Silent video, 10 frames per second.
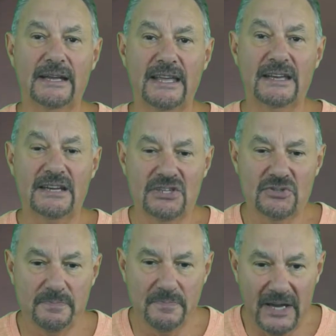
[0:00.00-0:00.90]

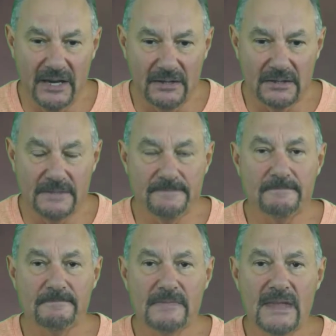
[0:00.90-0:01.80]
English pound.
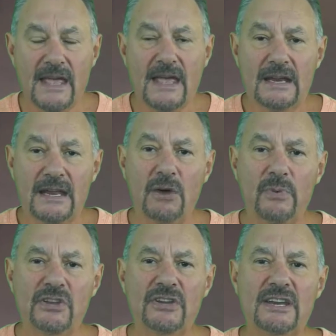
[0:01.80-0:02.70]
Now
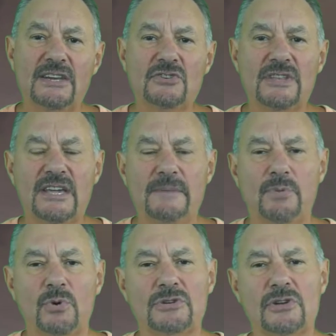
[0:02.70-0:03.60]
when you get into the
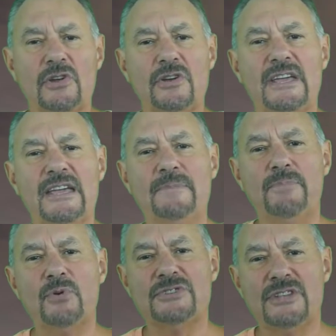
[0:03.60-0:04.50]
airport, a lot of
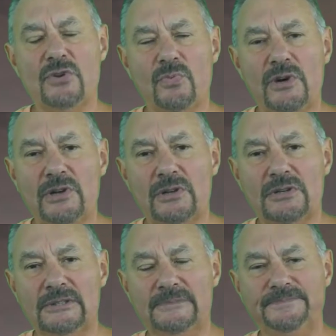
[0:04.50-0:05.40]
airports in the
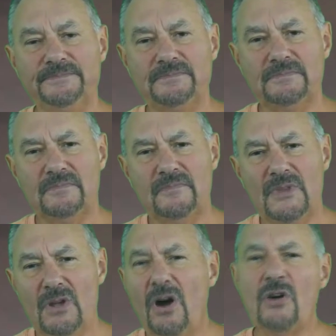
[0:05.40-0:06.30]
world
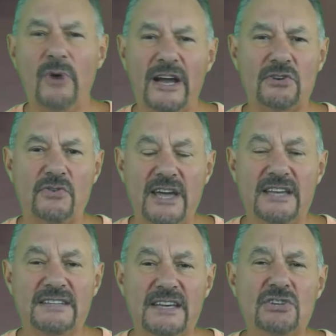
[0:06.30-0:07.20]
are quite
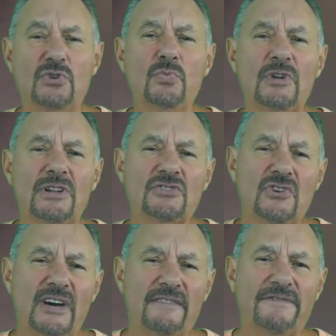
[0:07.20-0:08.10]
crazy, and you will
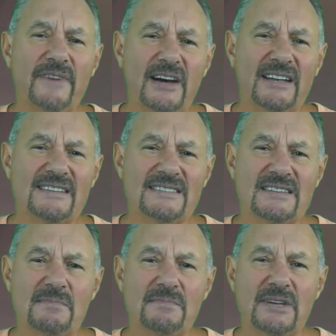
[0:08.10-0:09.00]
try and find
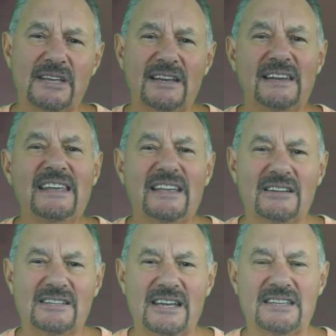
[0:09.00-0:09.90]
some
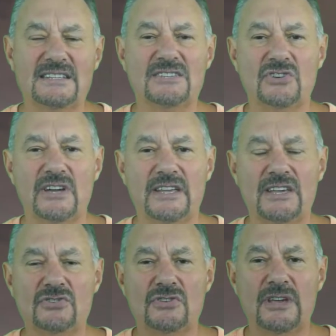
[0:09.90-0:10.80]
illegal taxis trying
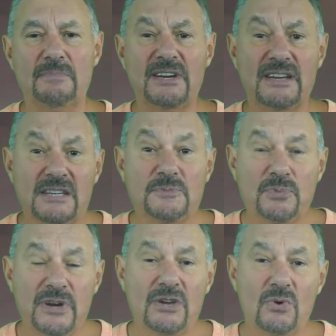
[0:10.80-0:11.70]
to get you there, but it is
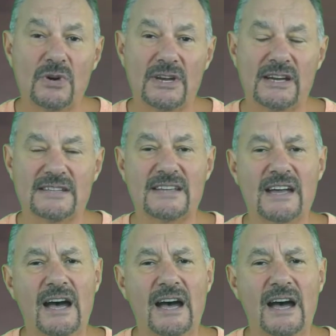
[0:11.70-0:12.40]
pretty organized.